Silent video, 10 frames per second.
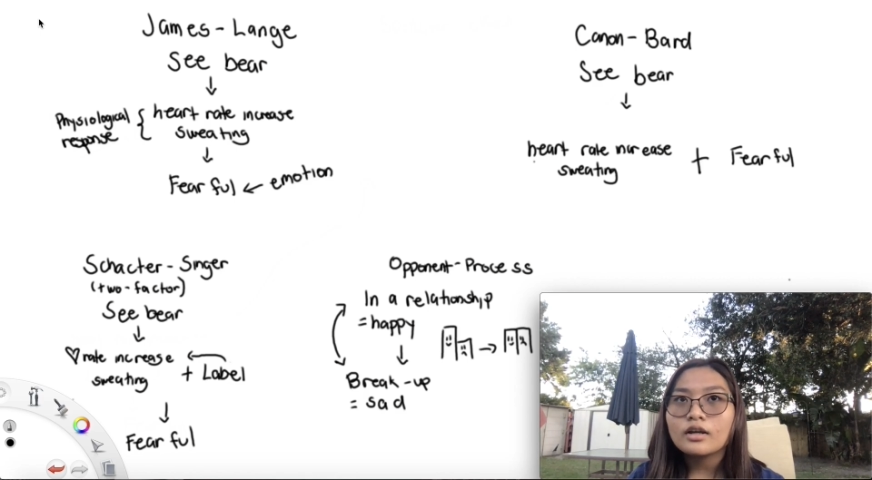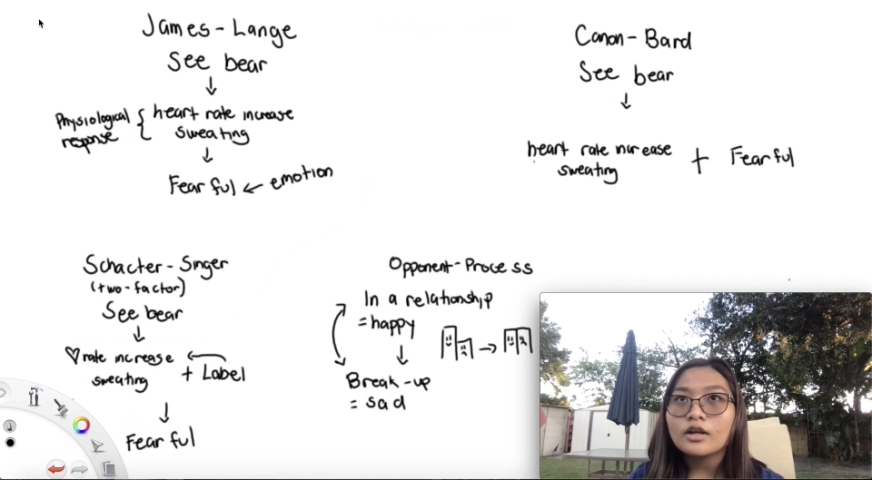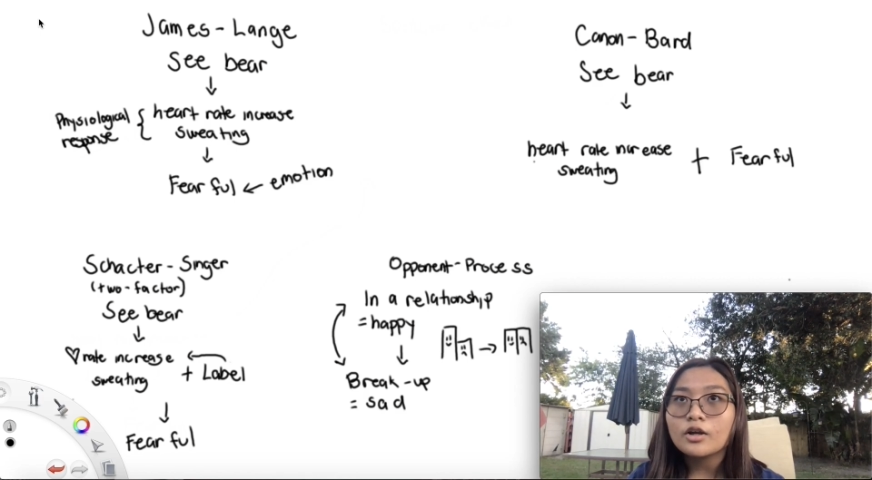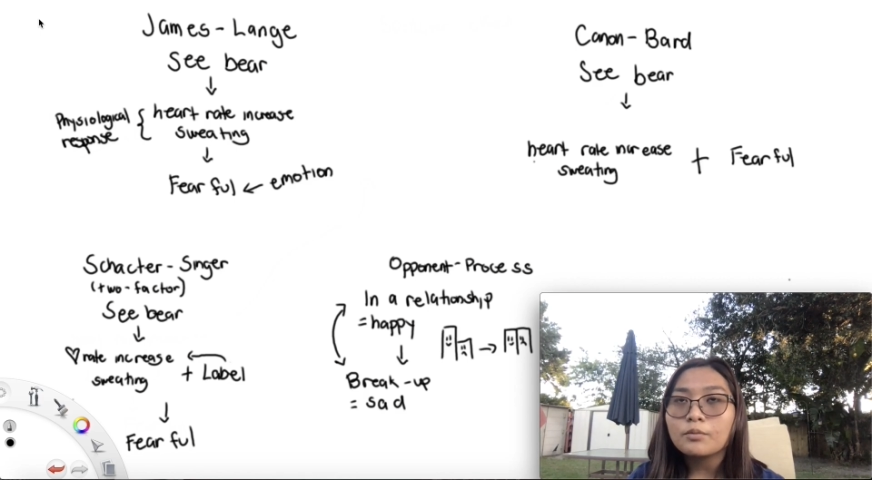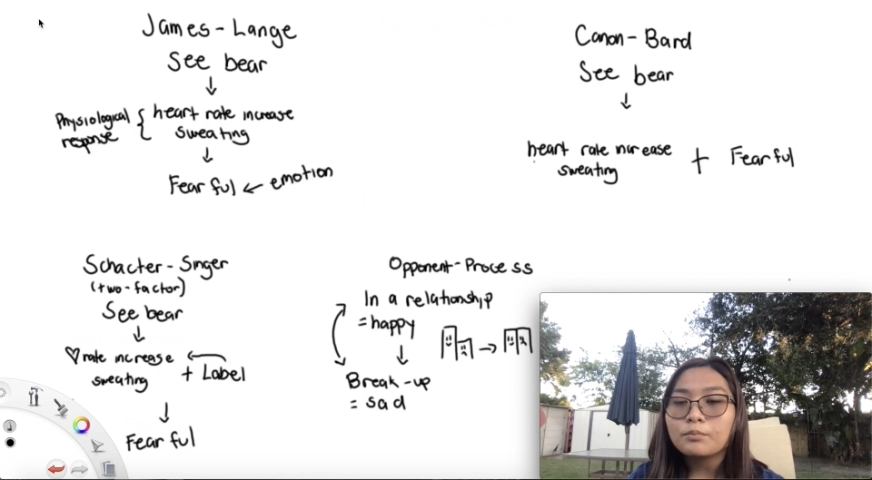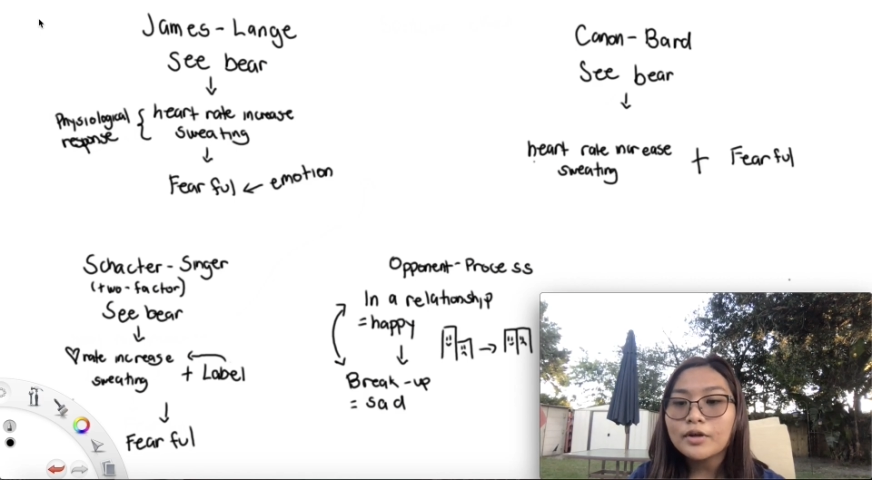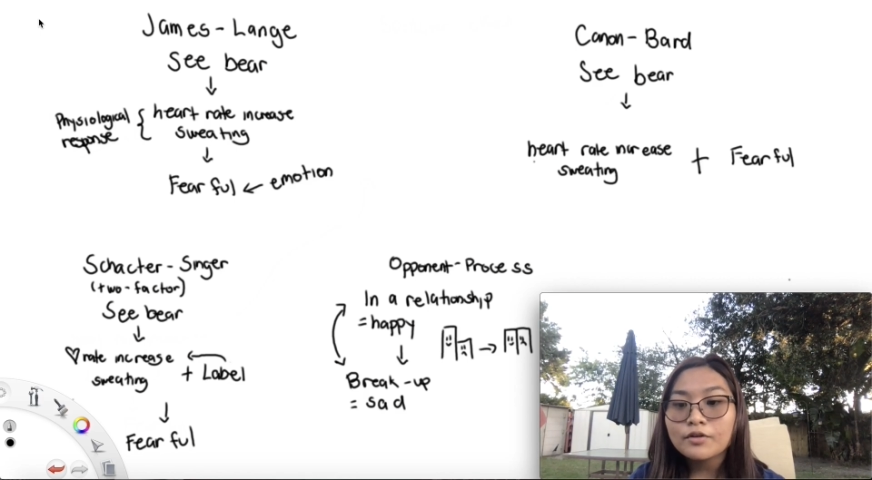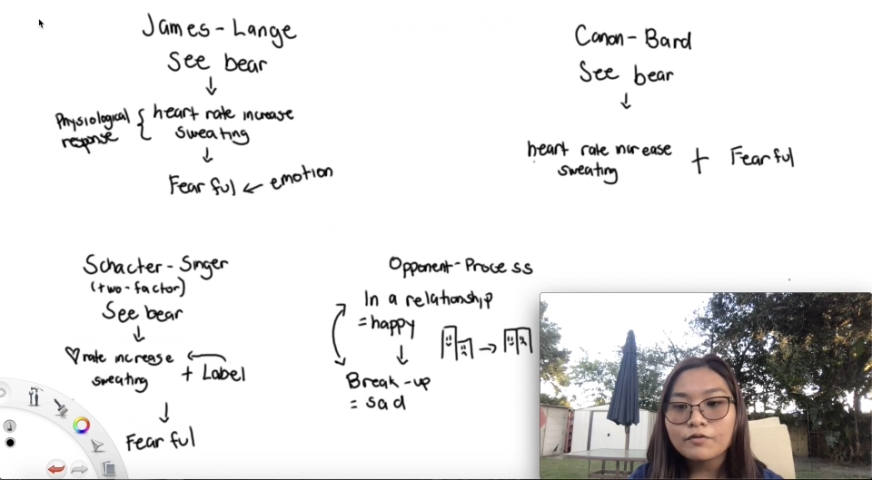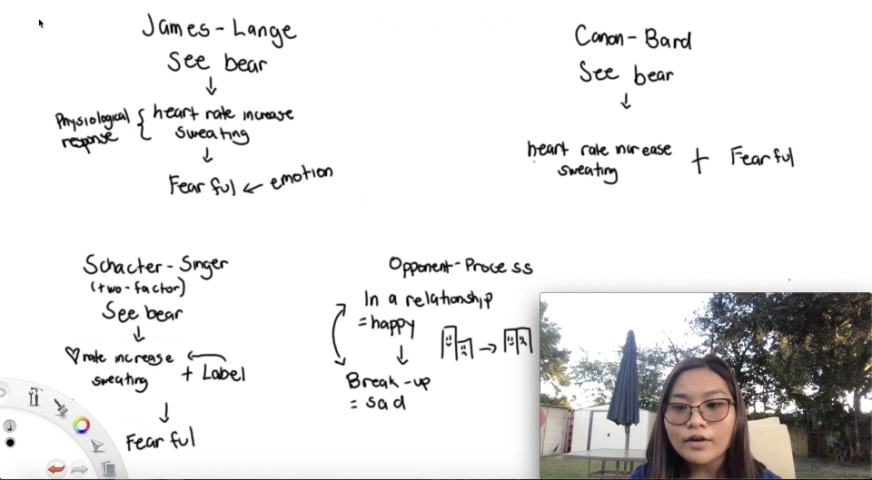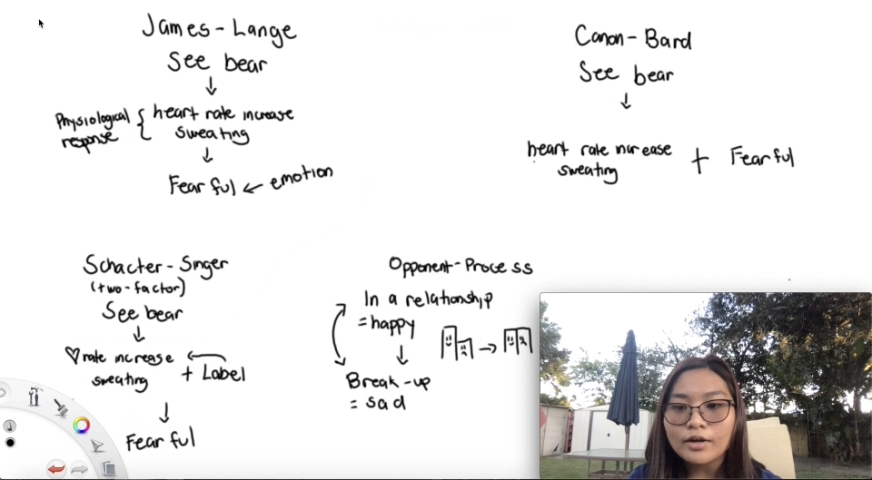a
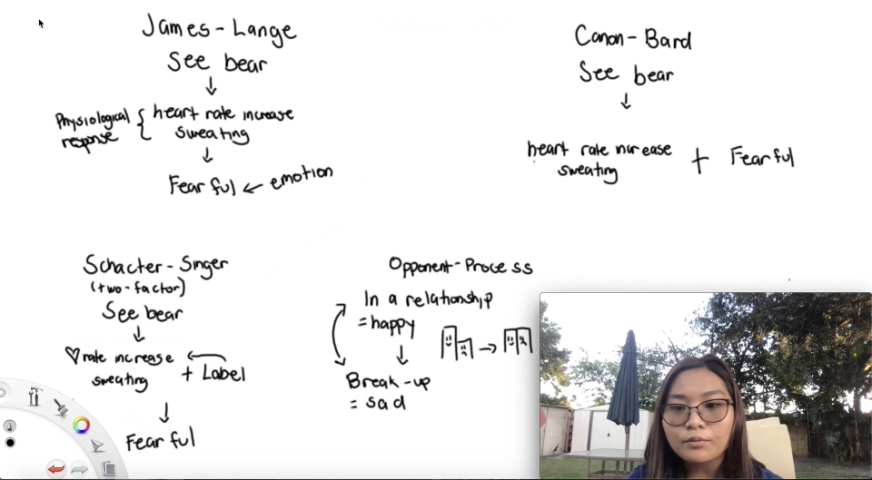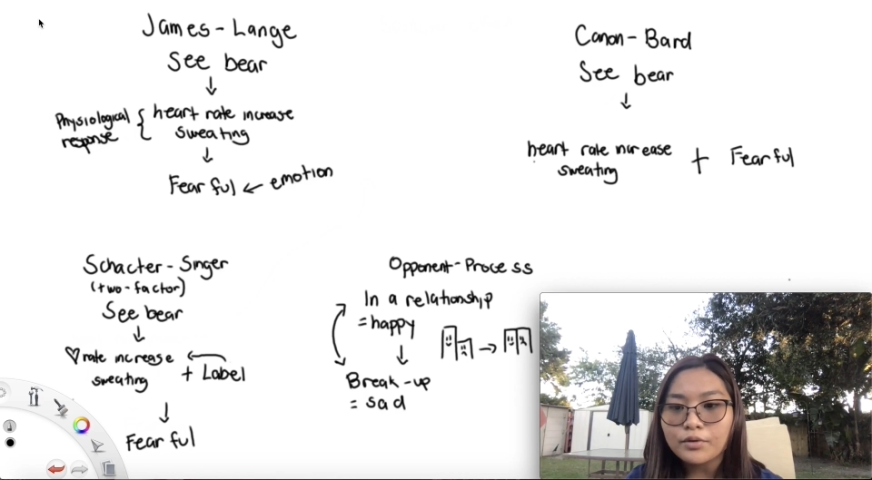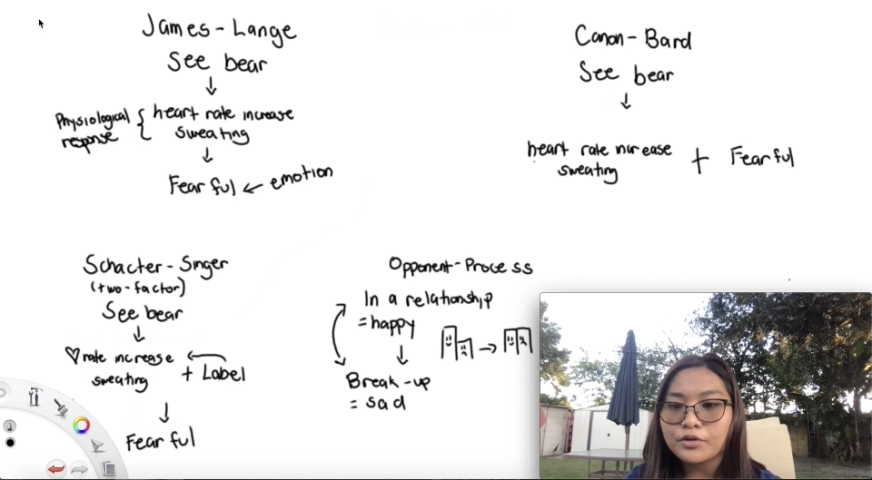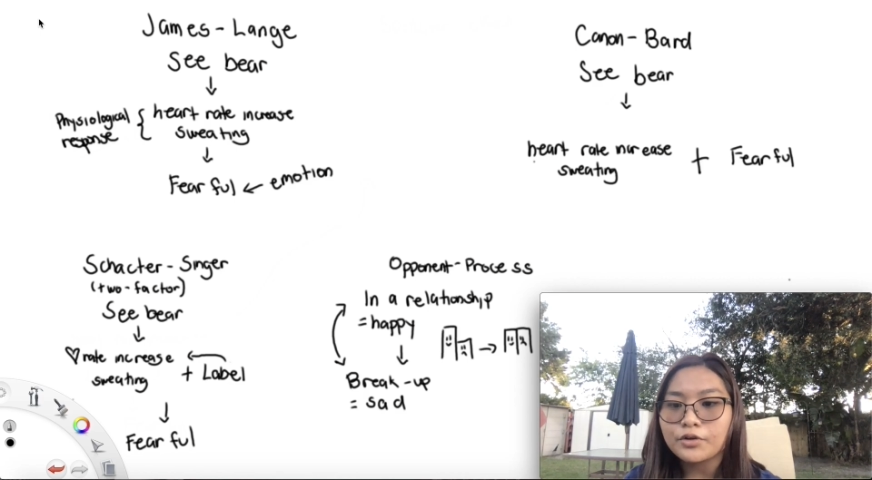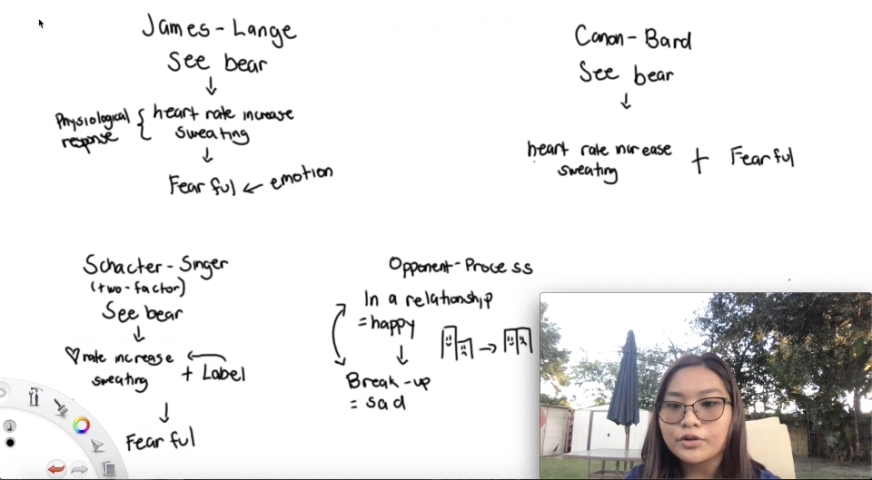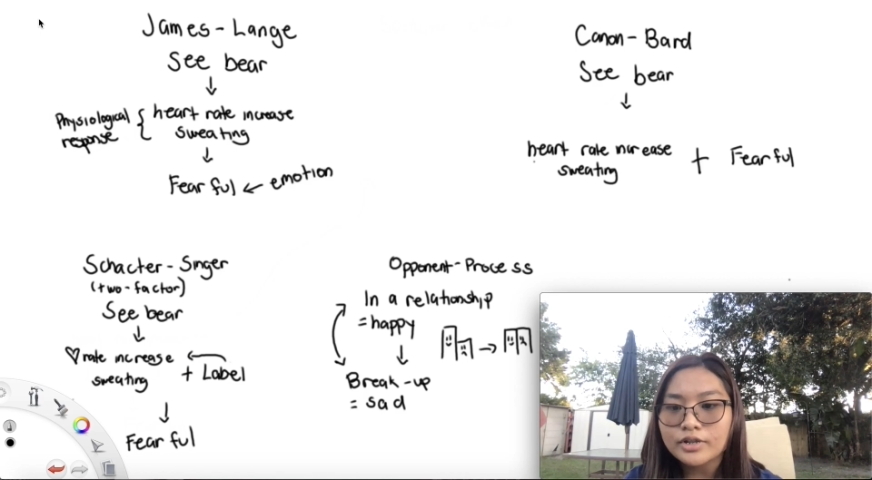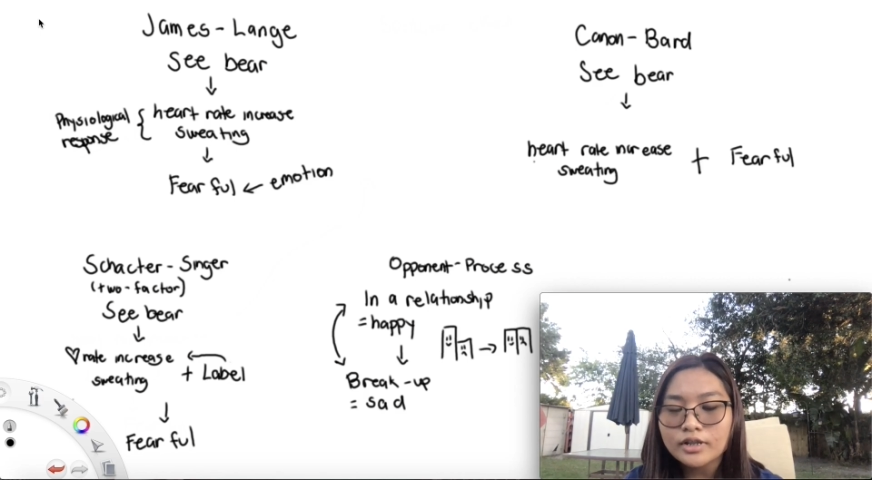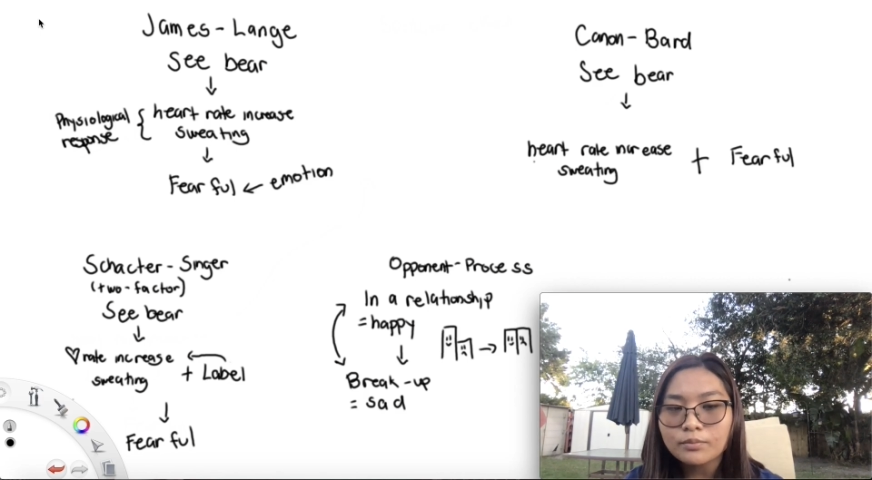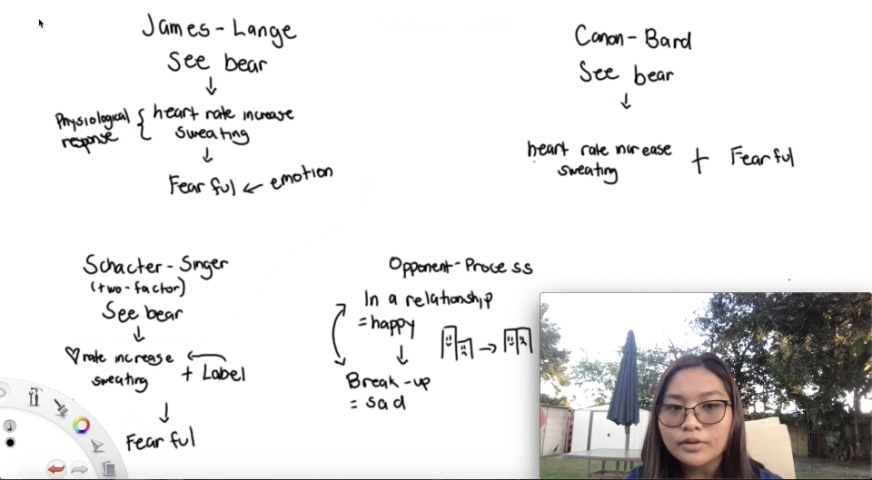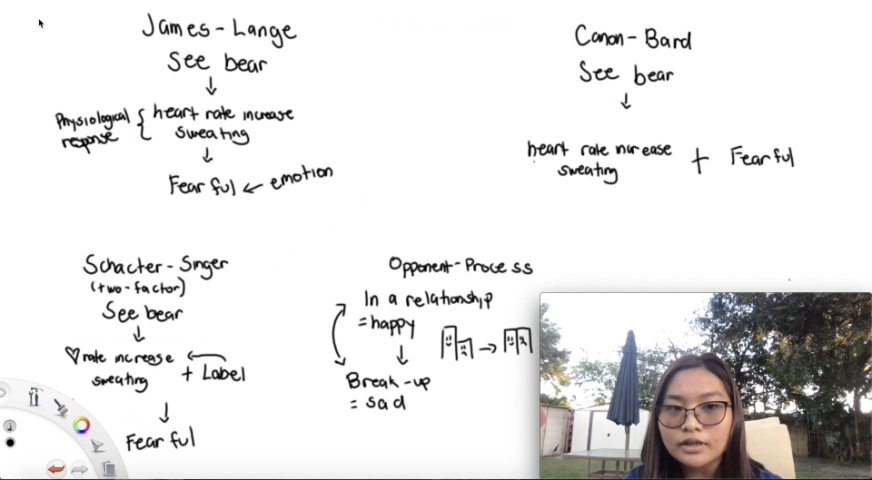big fight with your
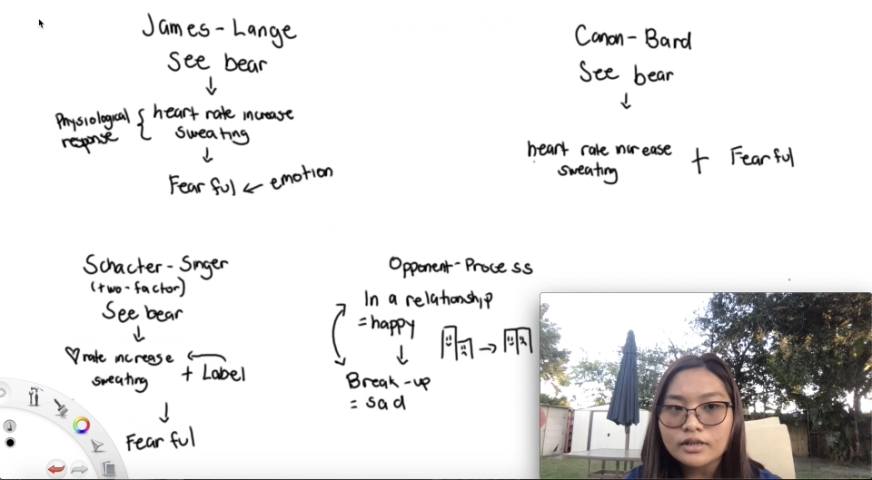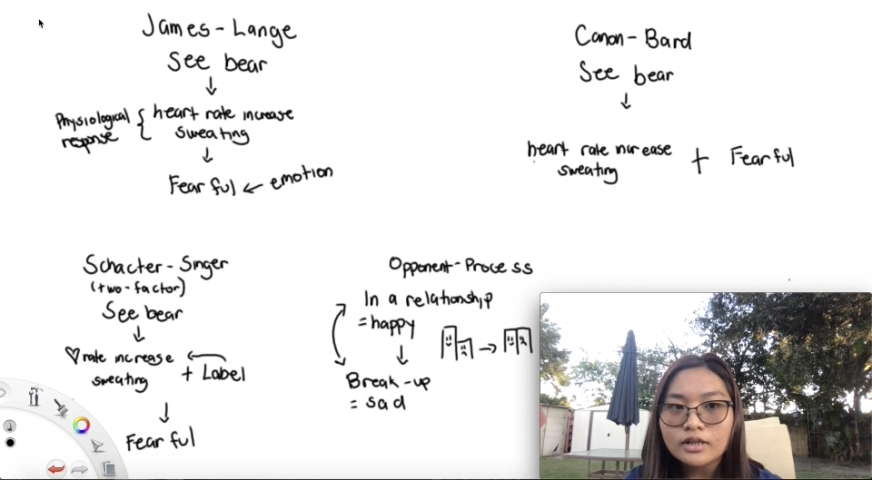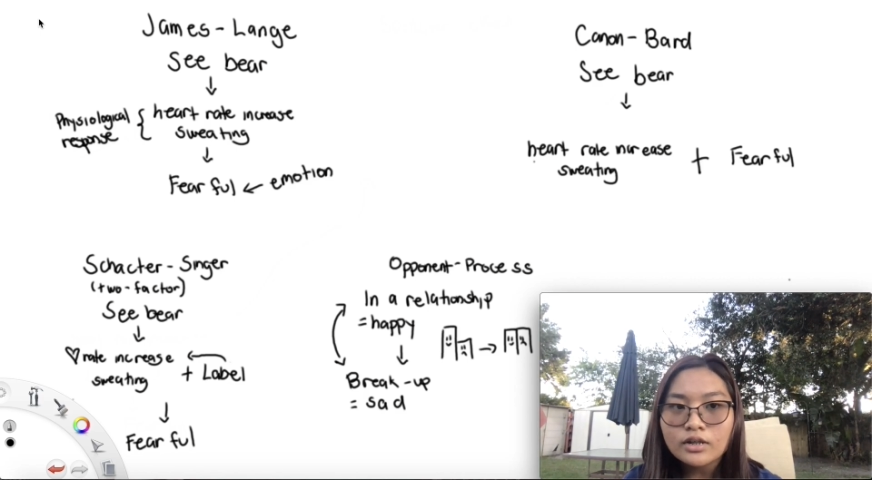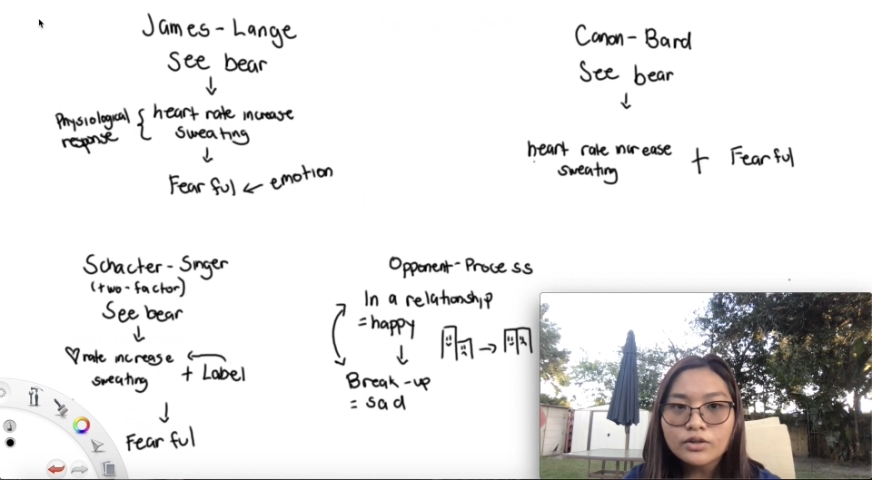siblings,